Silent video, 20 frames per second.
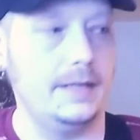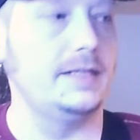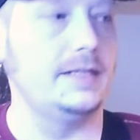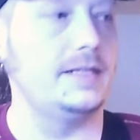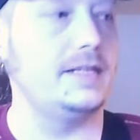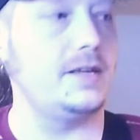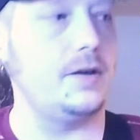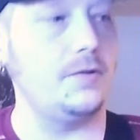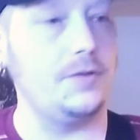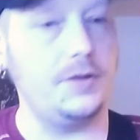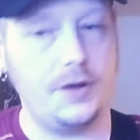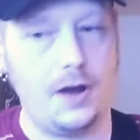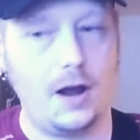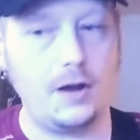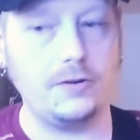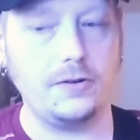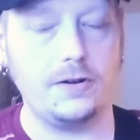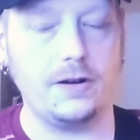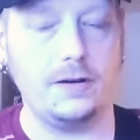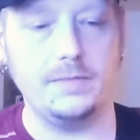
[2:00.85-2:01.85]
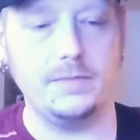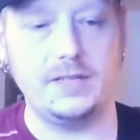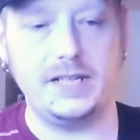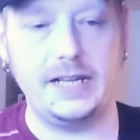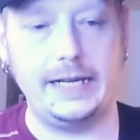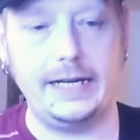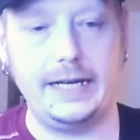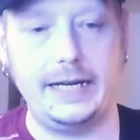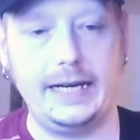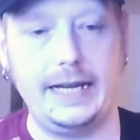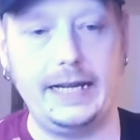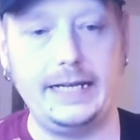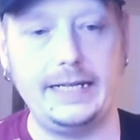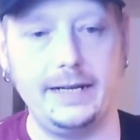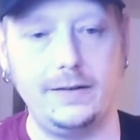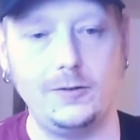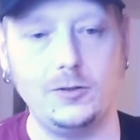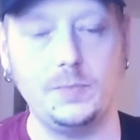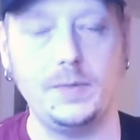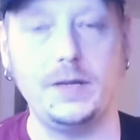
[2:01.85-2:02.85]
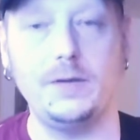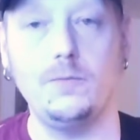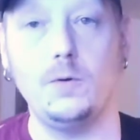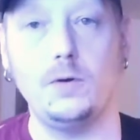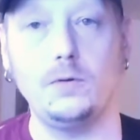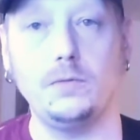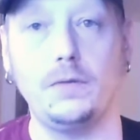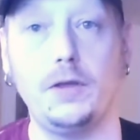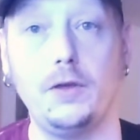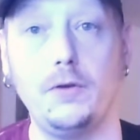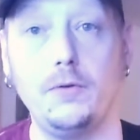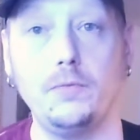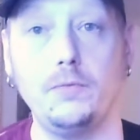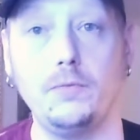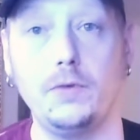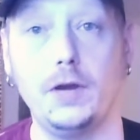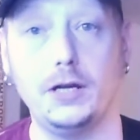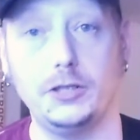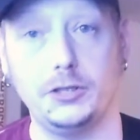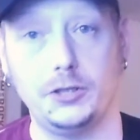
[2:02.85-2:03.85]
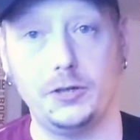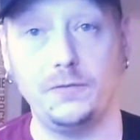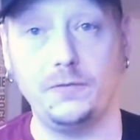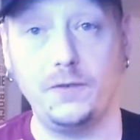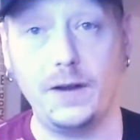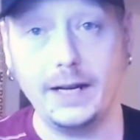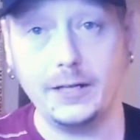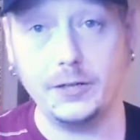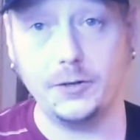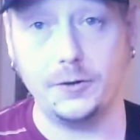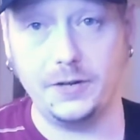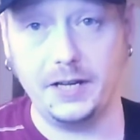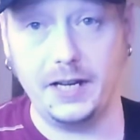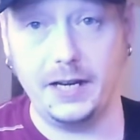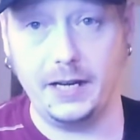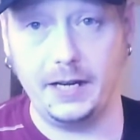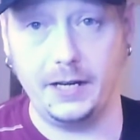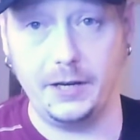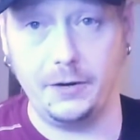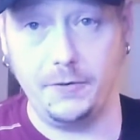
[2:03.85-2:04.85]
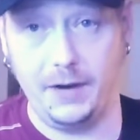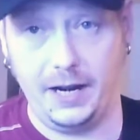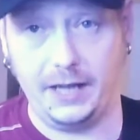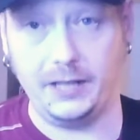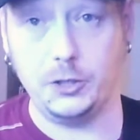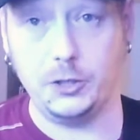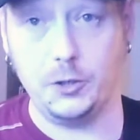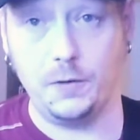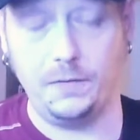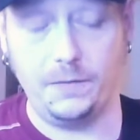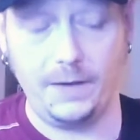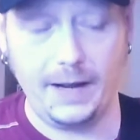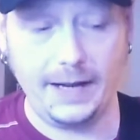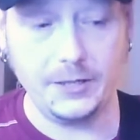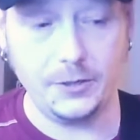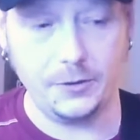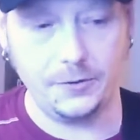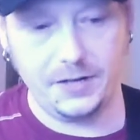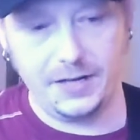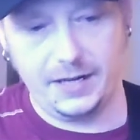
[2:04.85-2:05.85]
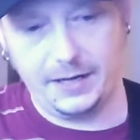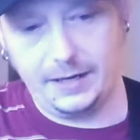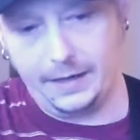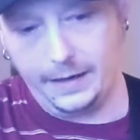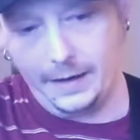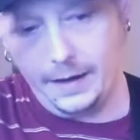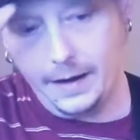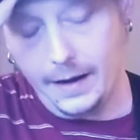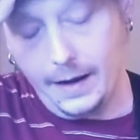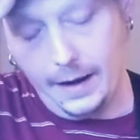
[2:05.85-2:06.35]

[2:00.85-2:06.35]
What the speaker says: So the doctor comes in and he tells me, well, you cut your flexor tendon. You nicked your flexor tendon.